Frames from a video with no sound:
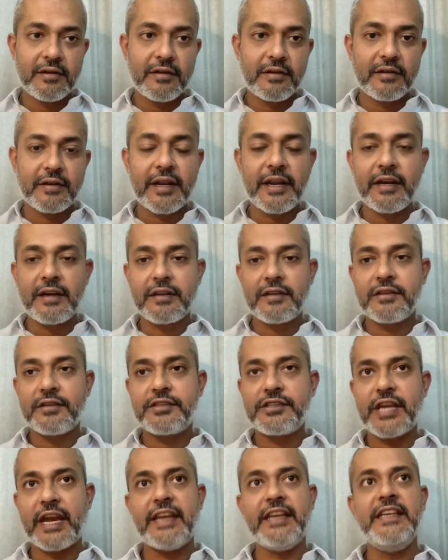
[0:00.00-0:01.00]
Right? The
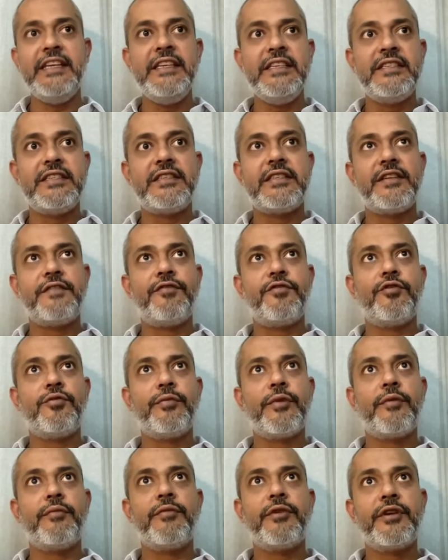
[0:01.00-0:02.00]
Chinese, if you
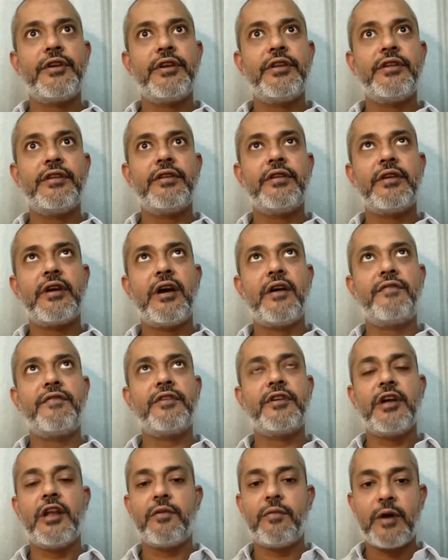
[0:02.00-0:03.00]
remember, in after
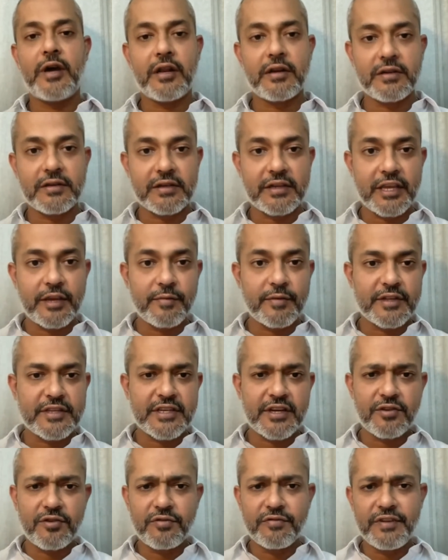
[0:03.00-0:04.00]
Galwan came and
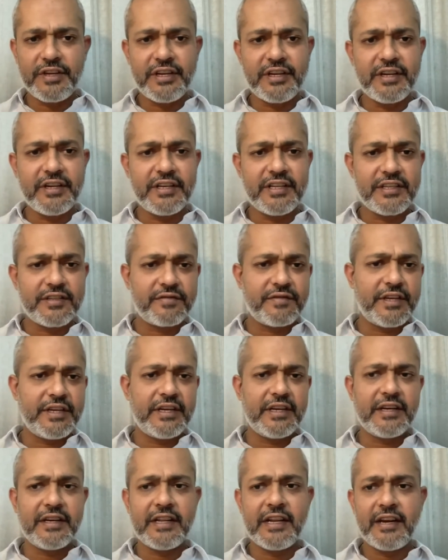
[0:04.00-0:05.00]
said, "Oh, we did this, we
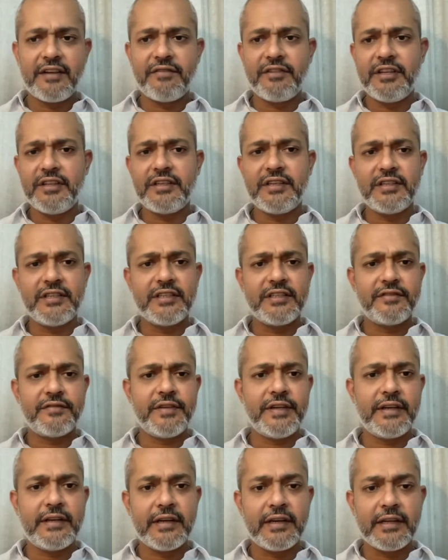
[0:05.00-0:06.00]
did that, we did this,
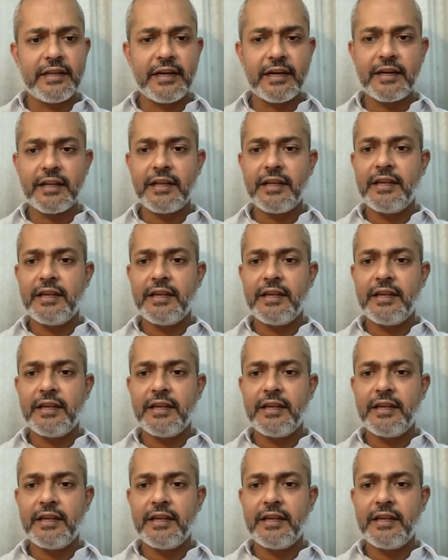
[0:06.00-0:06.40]
we did that."